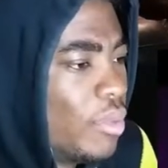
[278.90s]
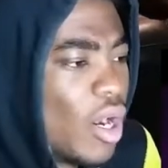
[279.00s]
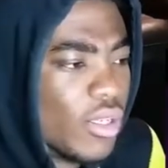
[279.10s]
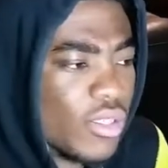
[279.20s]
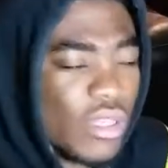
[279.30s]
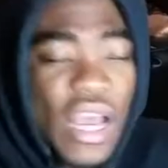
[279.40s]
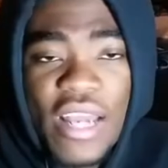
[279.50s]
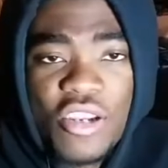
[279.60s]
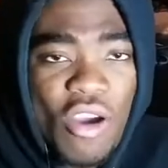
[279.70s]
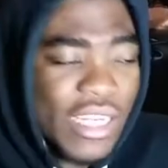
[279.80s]
False.
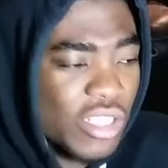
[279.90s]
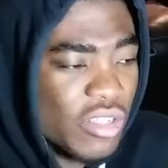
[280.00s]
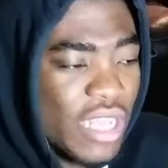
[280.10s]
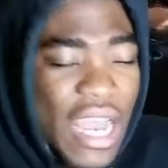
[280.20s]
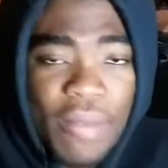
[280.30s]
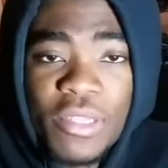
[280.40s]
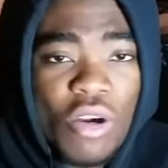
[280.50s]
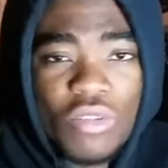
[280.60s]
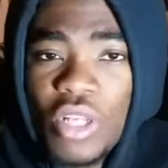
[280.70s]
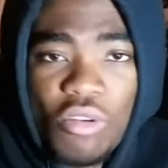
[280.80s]
I know I just dabbed.
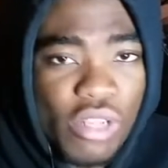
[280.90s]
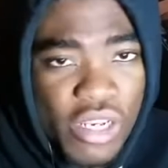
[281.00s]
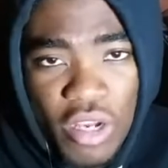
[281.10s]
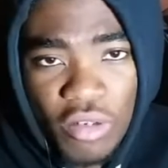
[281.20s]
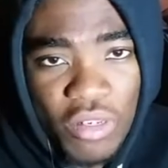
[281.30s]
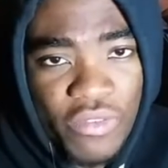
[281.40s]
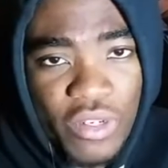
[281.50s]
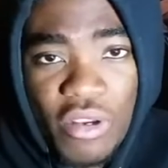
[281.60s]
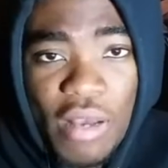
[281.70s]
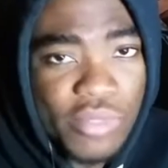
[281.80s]
Don't don't click off the
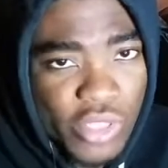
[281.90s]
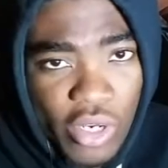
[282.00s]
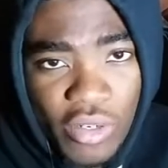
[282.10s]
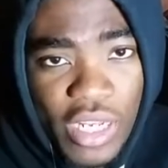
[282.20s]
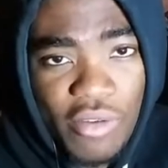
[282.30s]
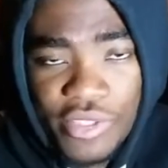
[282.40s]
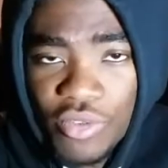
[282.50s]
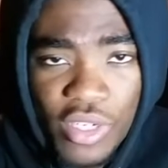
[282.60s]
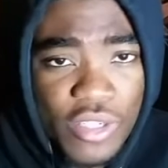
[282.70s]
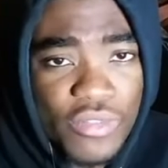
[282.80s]
video. I'm sorry. That was
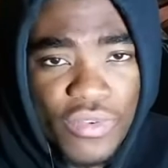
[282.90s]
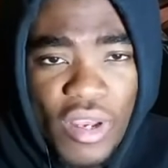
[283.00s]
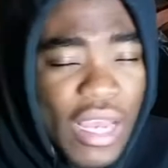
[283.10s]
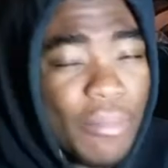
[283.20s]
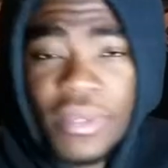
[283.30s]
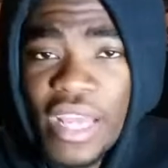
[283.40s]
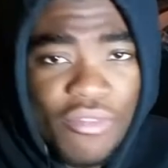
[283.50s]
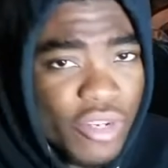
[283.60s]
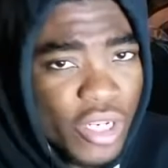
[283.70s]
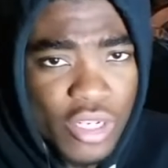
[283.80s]
cringe as fuck. I'm
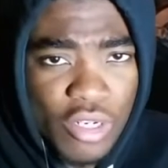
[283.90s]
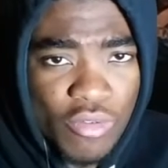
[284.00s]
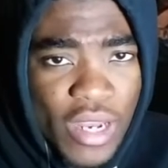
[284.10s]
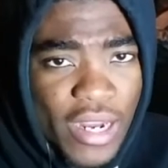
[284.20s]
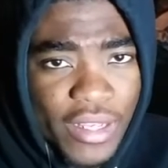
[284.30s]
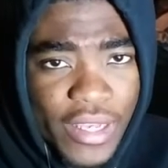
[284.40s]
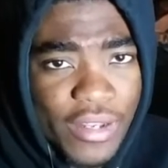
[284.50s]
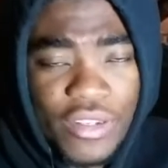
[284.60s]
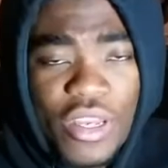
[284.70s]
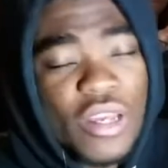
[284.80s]
never gonna do that
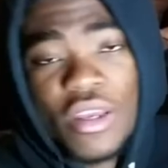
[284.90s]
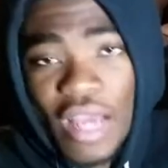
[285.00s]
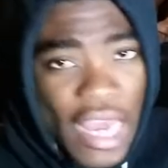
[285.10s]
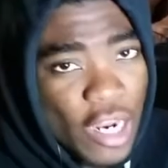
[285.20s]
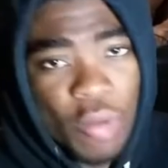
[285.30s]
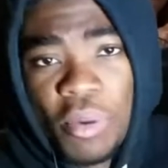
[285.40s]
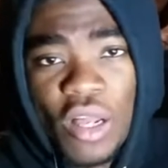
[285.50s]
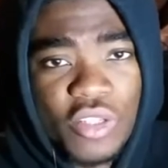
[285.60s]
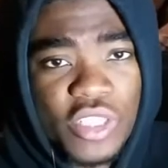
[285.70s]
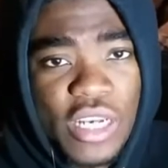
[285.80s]
again. I
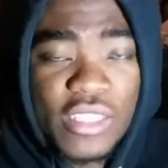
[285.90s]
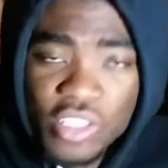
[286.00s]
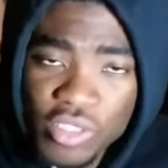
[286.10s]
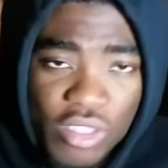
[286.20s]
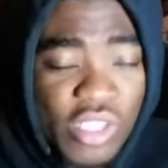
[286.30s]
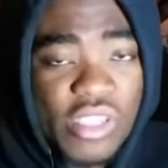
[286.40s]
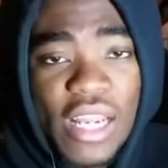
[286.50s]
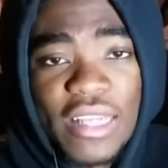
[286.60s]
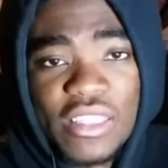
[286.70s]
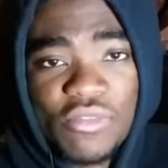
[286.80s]
apologize. Just, just
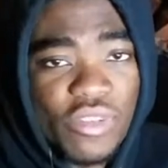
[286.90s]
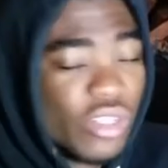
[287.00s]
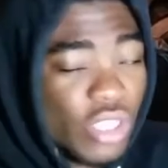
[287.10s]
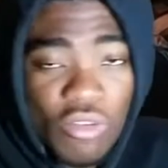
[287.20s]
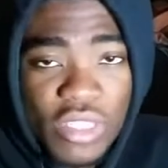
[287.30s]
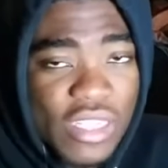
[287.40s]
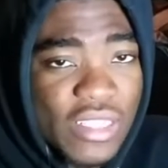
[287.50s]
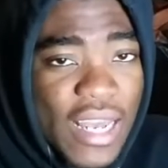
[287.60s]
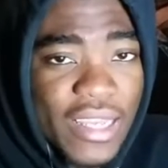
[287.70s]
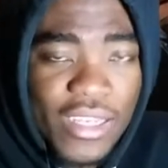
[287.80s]
like this video. Don't
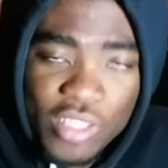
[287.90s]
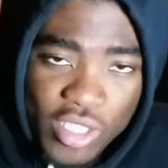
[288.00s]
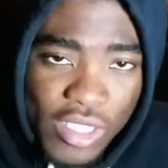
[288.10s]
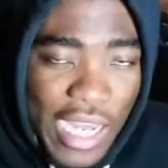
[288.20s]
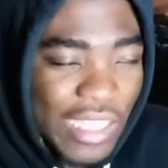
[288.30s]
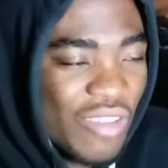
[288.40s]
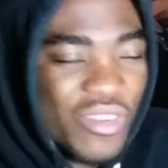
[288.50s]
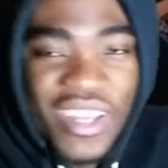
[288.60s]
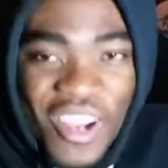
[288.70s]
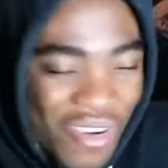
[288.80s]
dislike it. Just like the
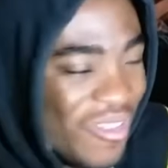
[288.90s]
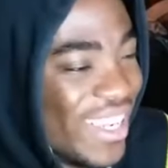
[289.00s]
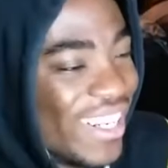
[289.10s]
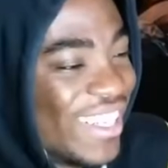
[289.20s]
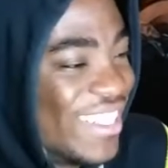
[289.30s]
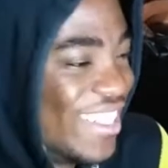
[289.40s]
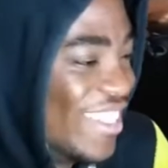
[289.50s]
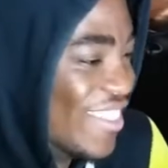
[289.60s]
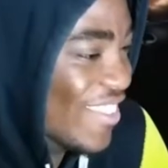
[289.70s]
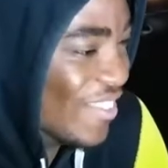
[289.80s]
video. We can
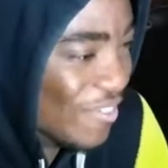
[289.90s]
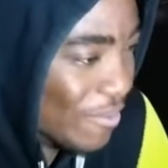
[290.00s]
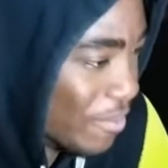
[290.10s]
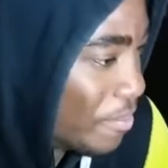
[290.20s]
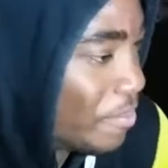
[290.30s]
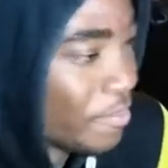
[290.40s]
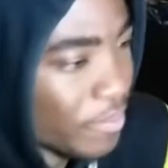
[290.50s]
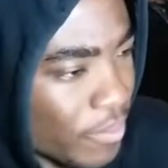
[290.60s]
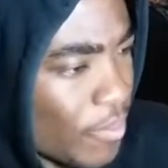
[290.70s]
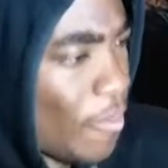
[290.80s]
continue. I
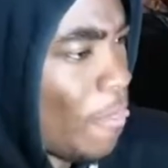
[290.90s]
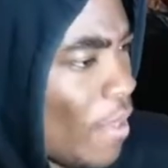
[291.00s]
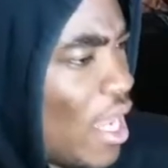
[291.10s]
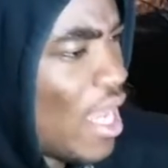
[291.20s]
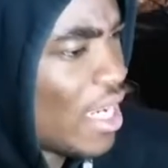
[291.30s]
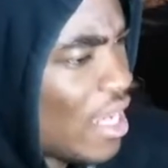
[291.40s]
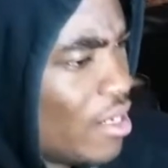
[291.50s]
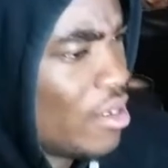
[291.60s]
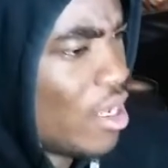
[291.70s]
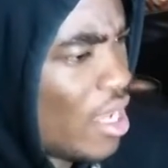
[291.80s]
got
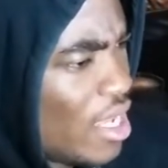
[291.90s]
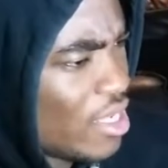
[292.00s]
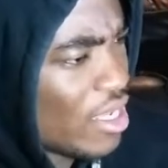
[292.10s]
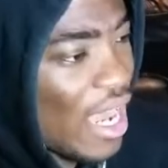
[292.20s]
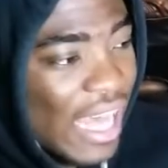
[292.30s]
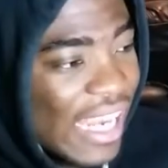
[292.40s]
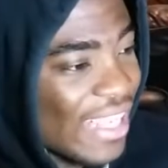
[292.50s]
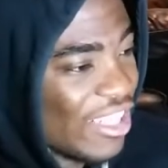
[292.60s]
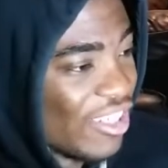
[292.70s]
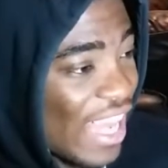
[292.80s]
it. Hey, I
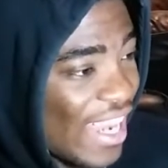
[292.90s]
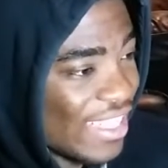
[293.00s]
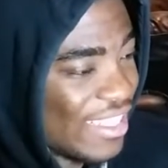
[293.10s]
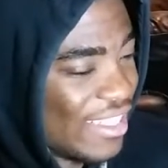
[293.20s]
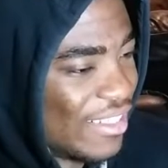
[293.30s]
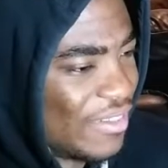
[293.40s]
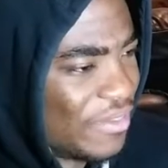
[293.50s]
like their lights.